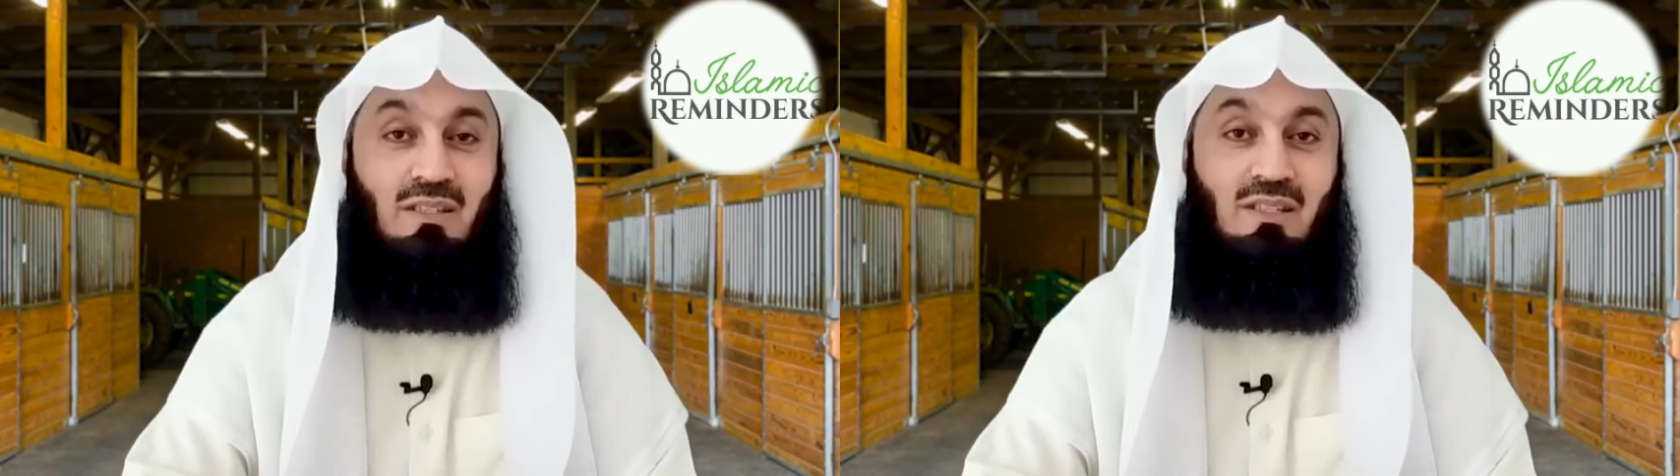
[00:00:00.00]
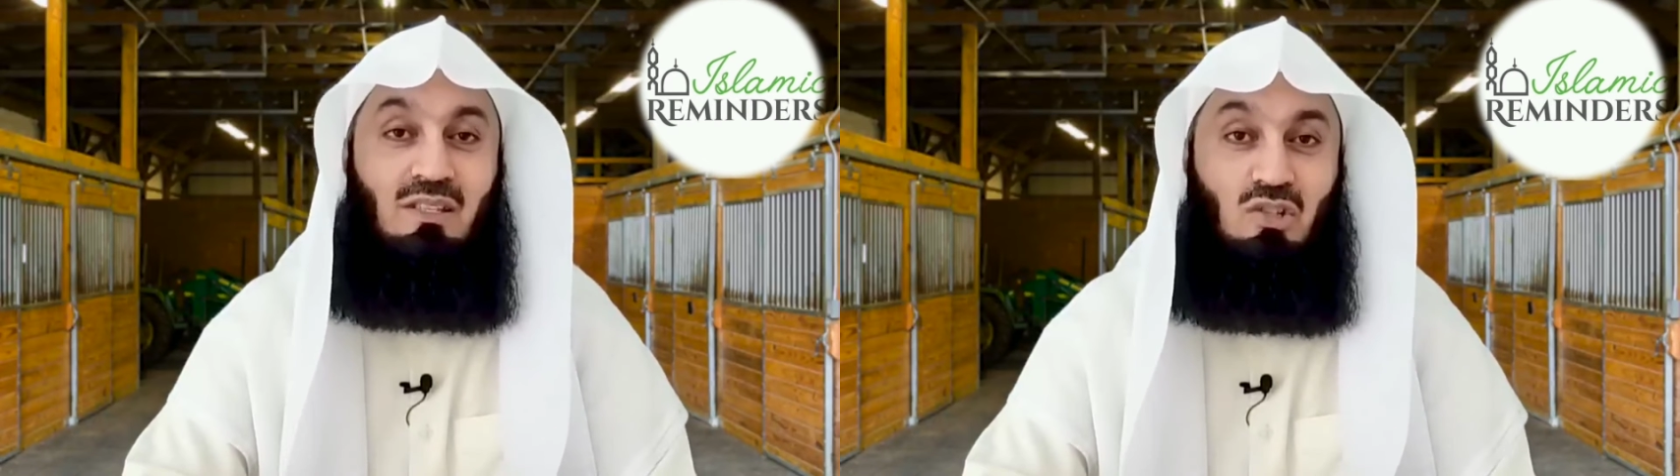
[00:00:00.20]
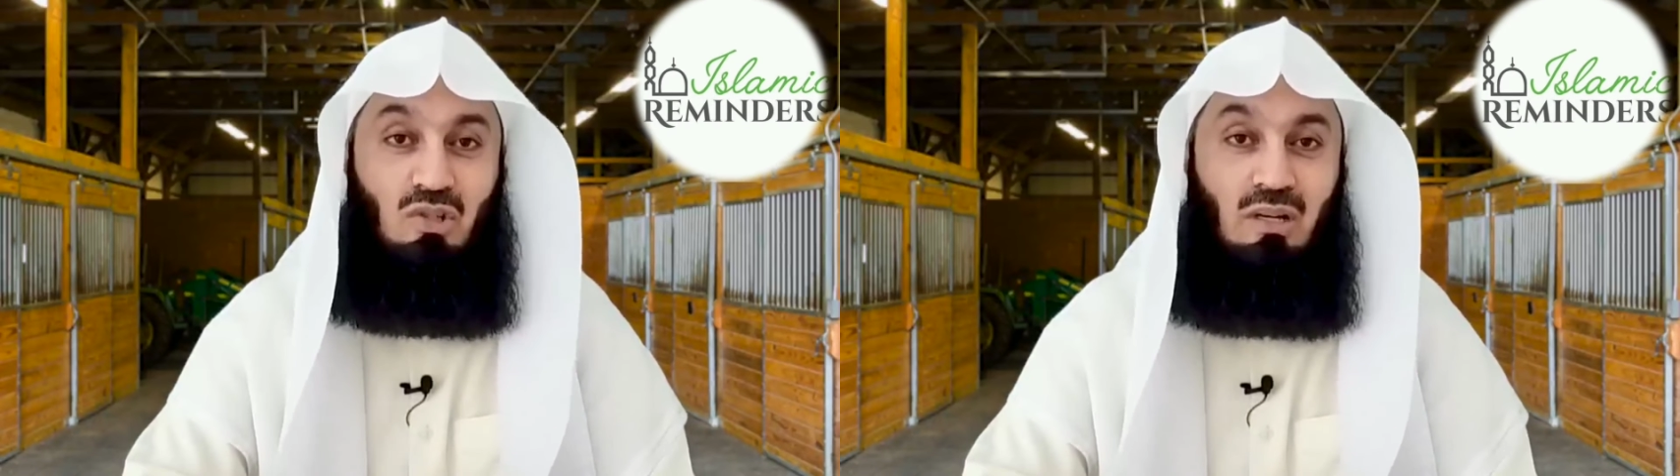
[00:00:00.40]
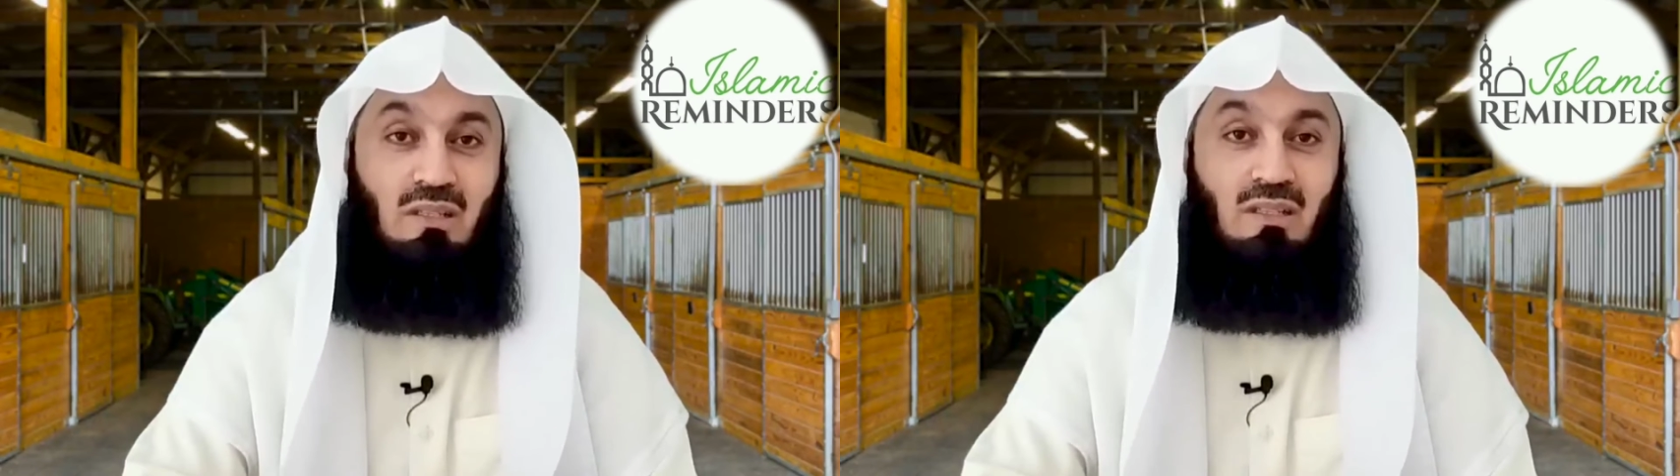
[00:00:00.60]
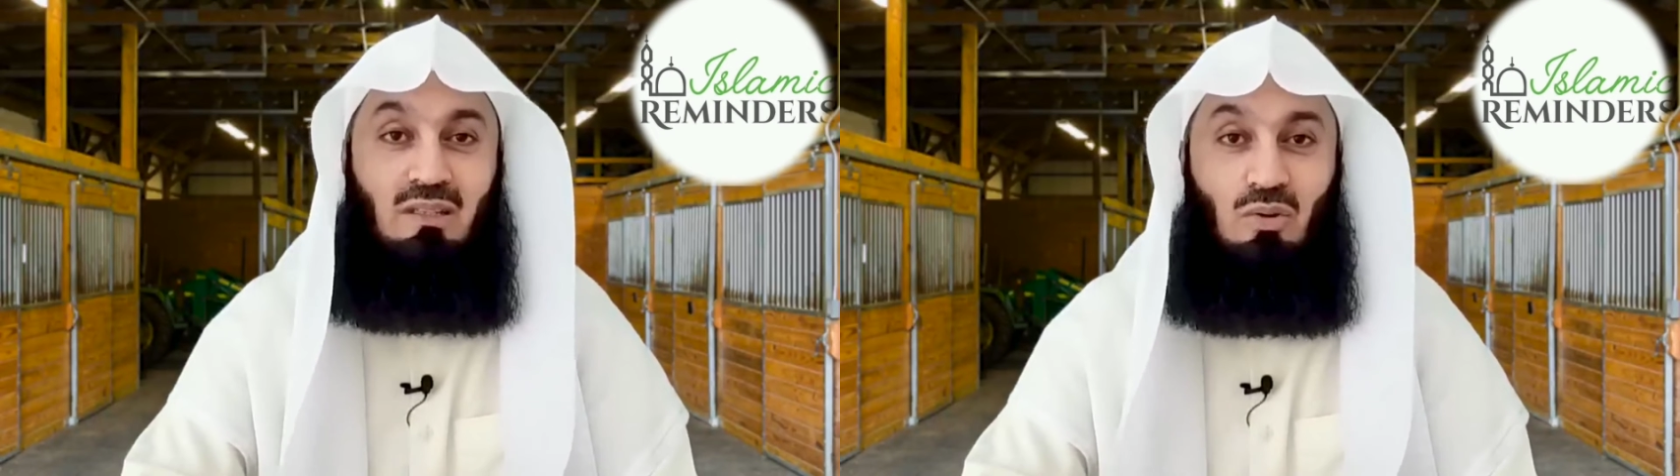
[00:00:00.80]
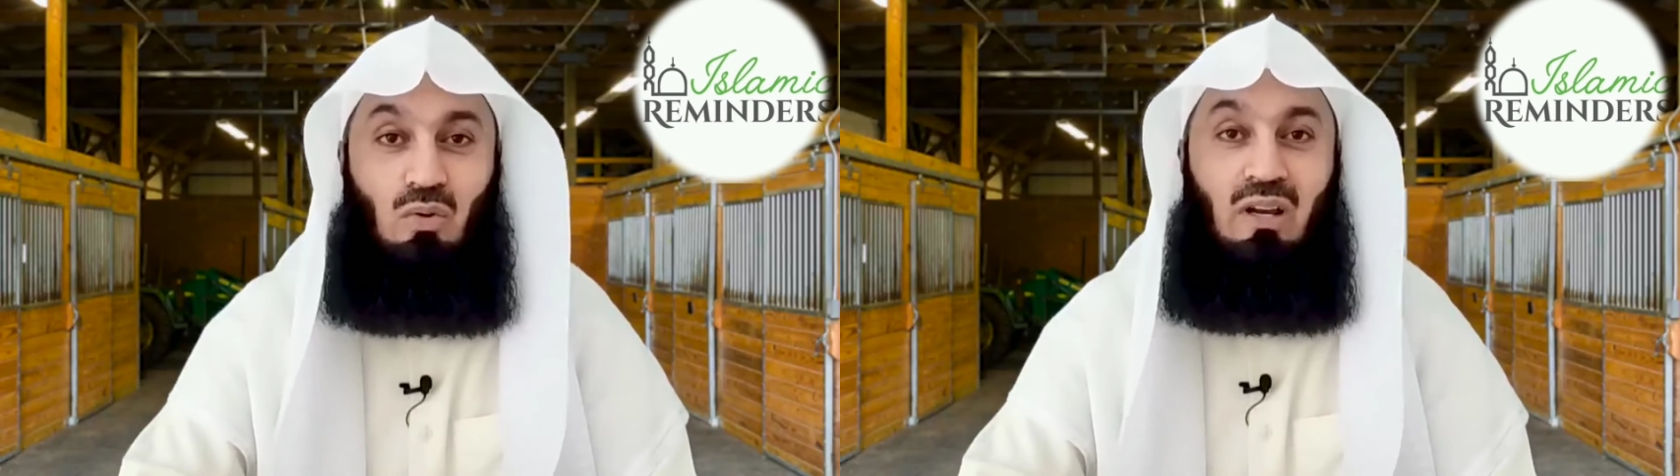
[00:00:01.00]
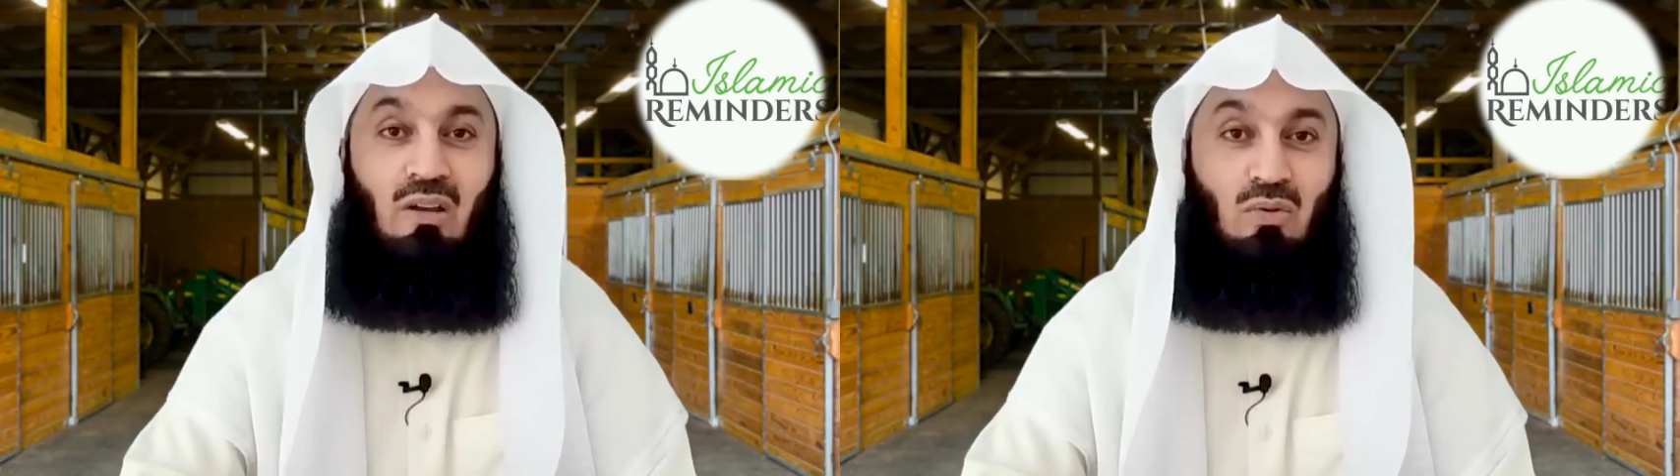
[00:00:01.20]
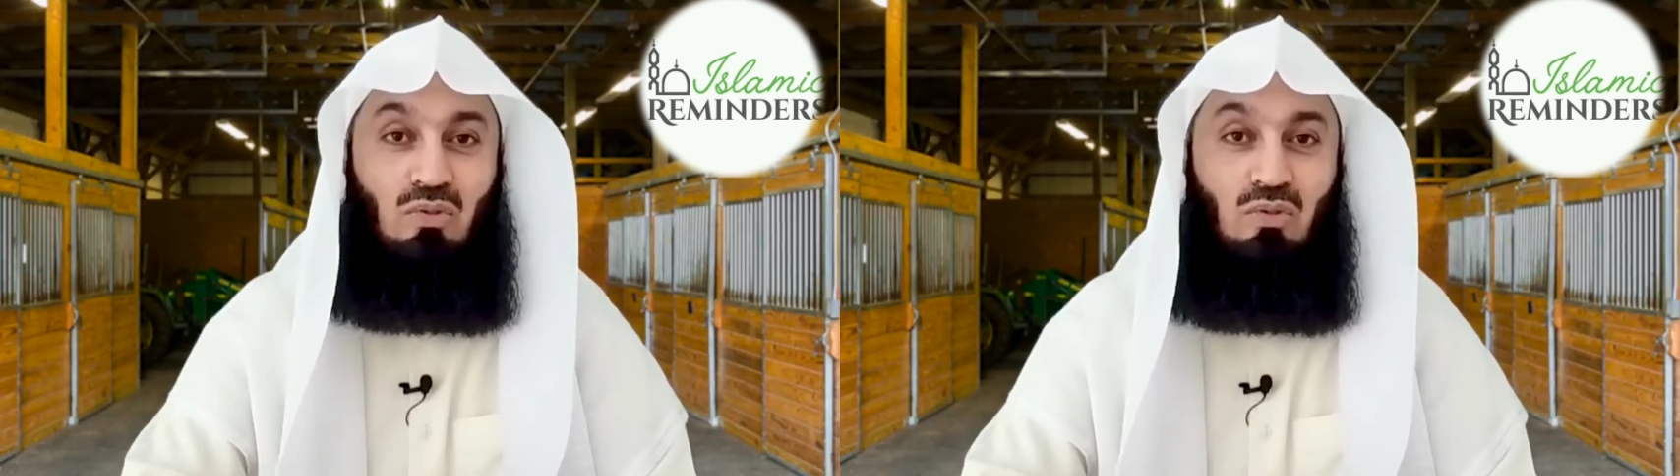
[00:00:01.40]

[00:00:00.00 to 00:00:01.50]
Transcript: is instructed in the Quran